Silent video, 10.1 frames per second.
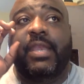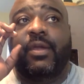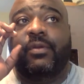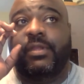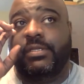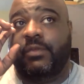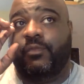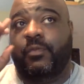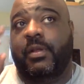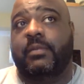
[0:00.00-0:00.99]
I know there's some
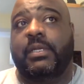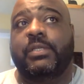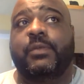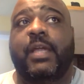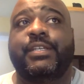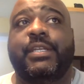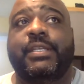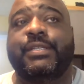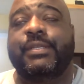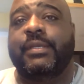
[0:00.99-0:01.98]
Republicans watching
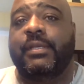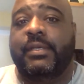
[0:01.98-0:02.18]
this.